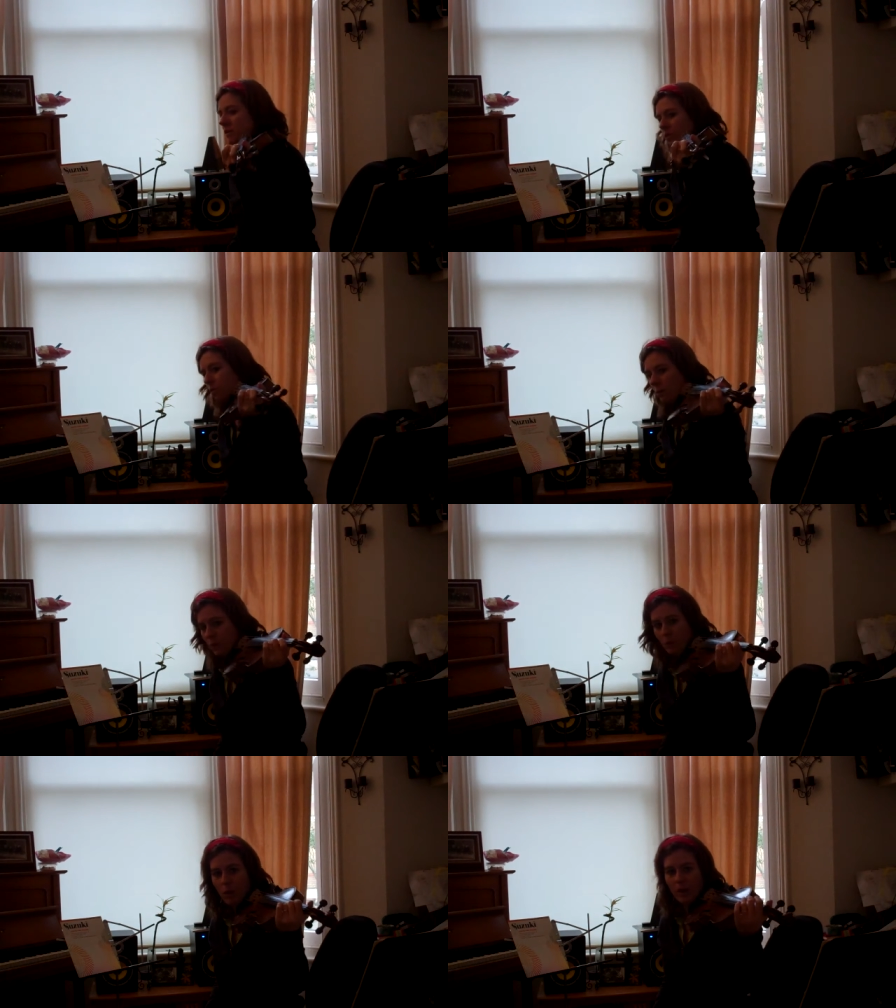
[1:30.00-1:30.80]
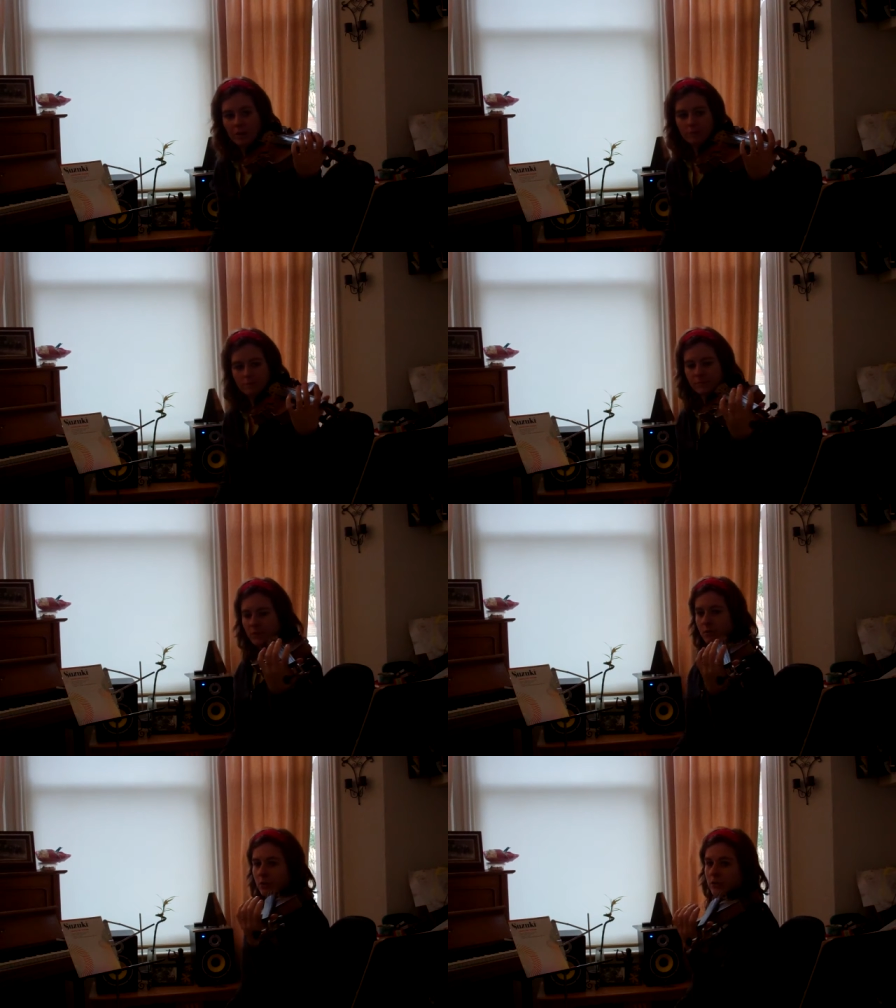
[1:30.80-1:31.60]
So what we want,
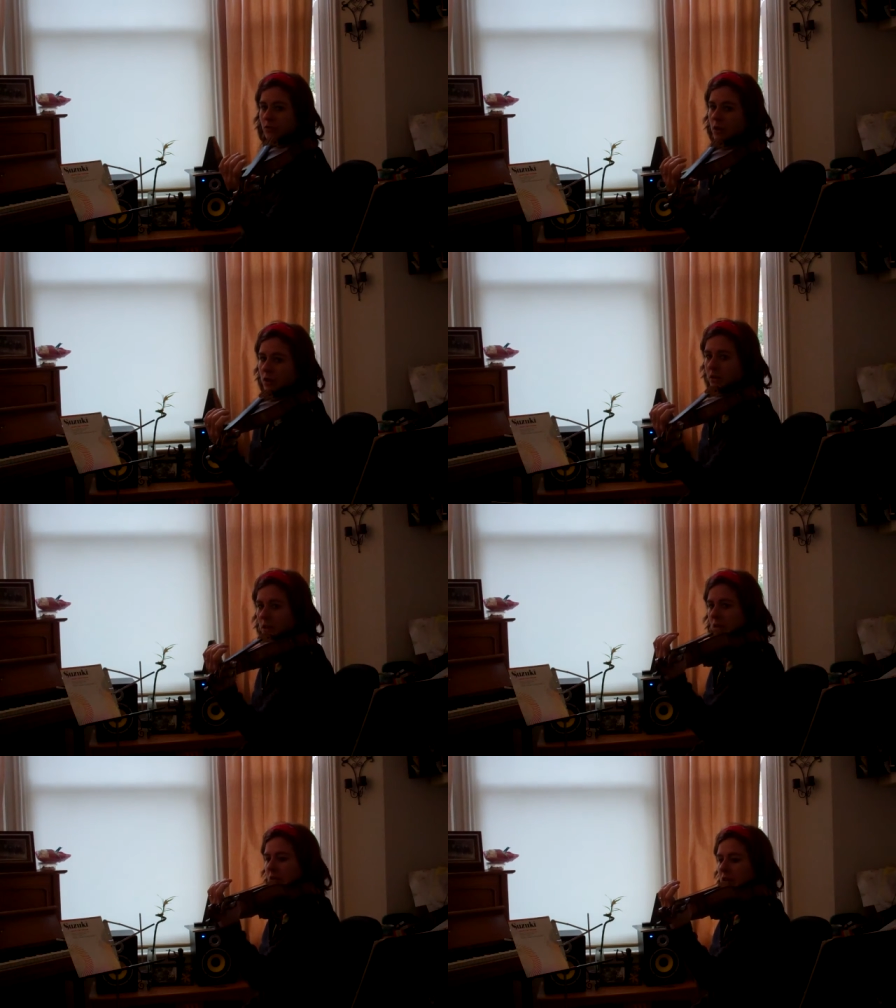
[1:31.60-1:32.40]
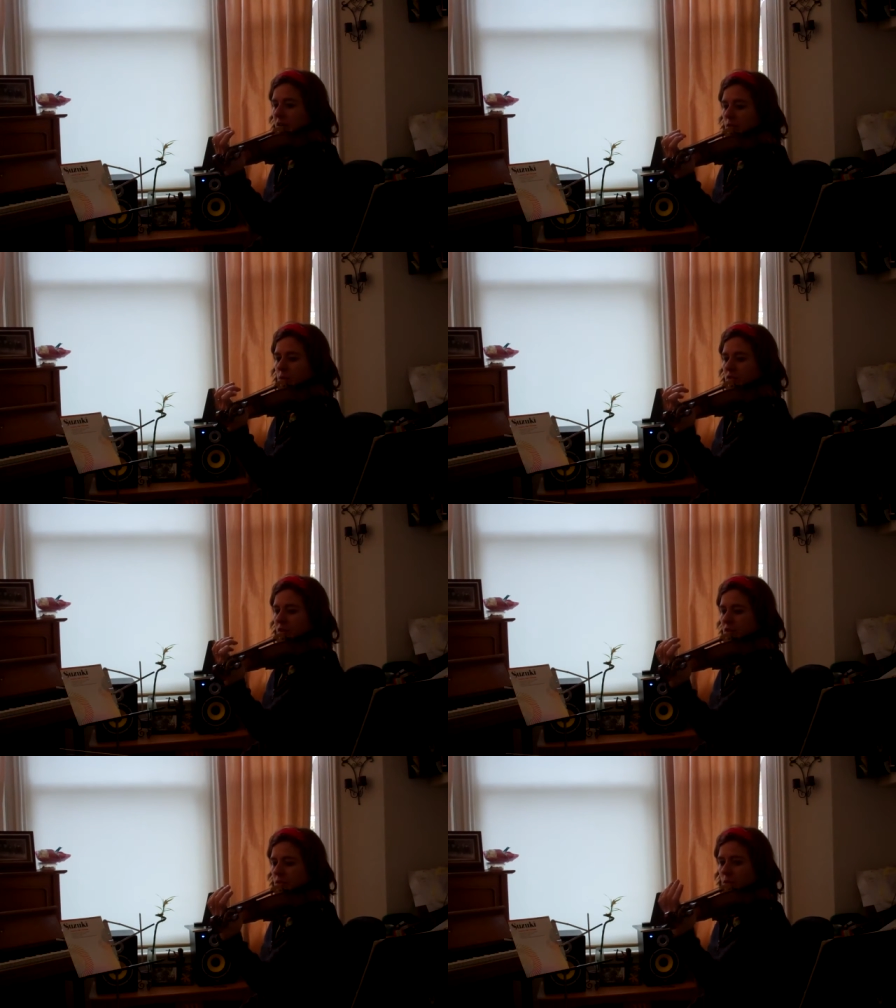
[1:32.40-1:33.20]
first of all, is we
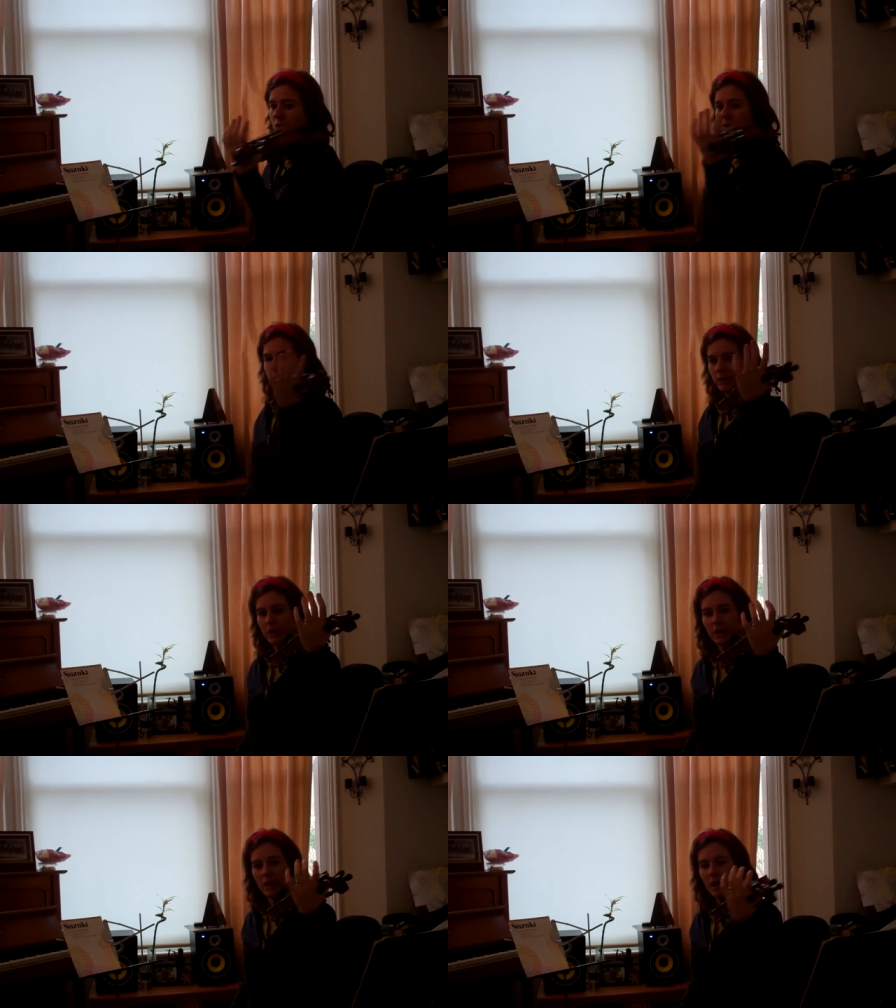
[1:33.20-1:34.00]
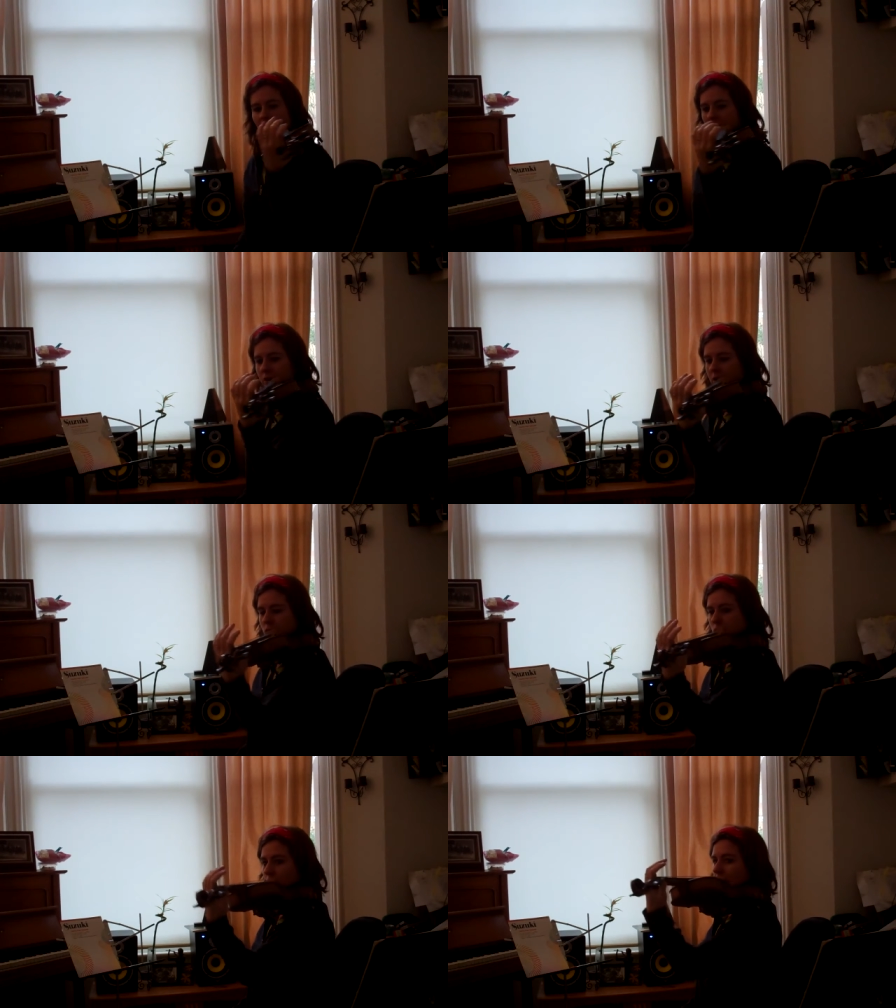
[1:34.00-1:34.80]
just want to learn how to
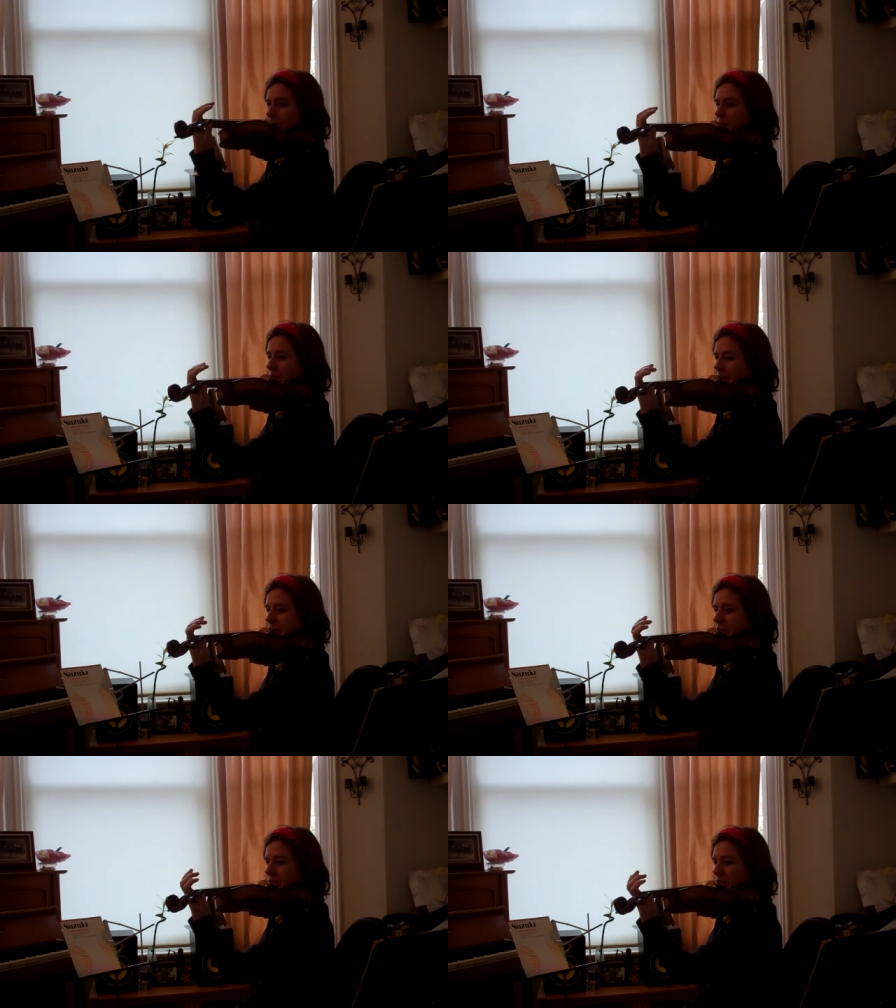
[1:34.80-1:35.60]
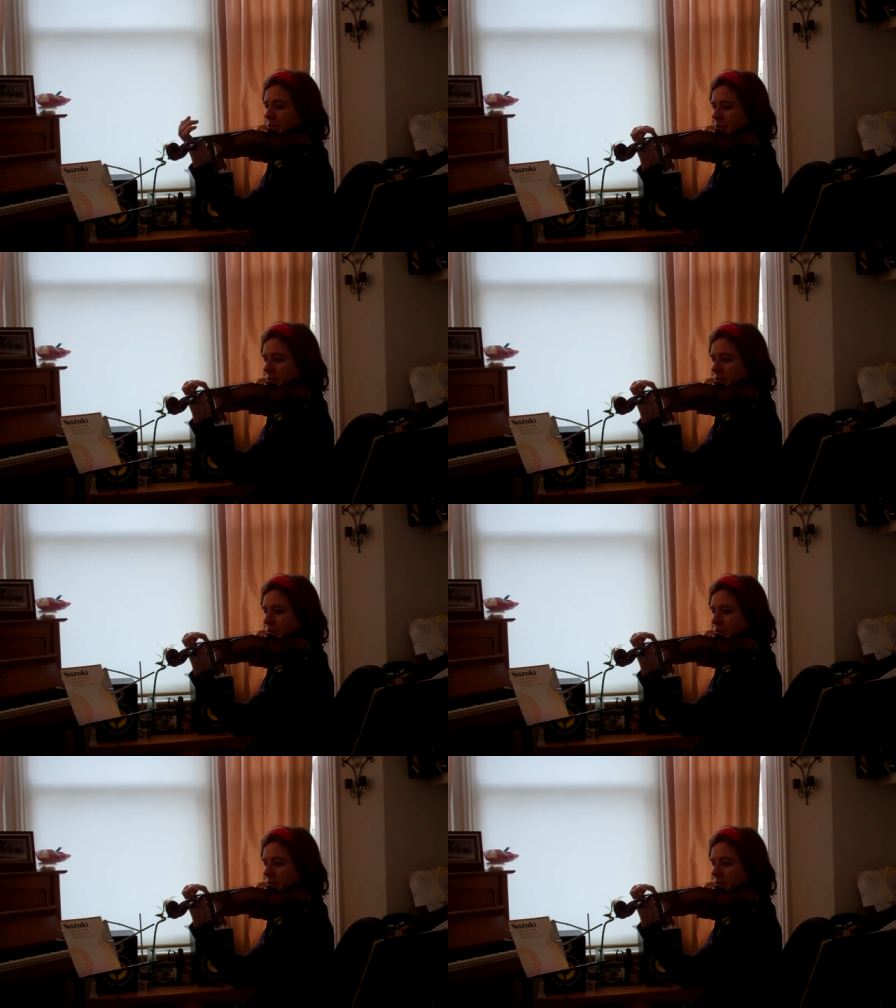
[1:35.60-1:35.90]
drop the fingers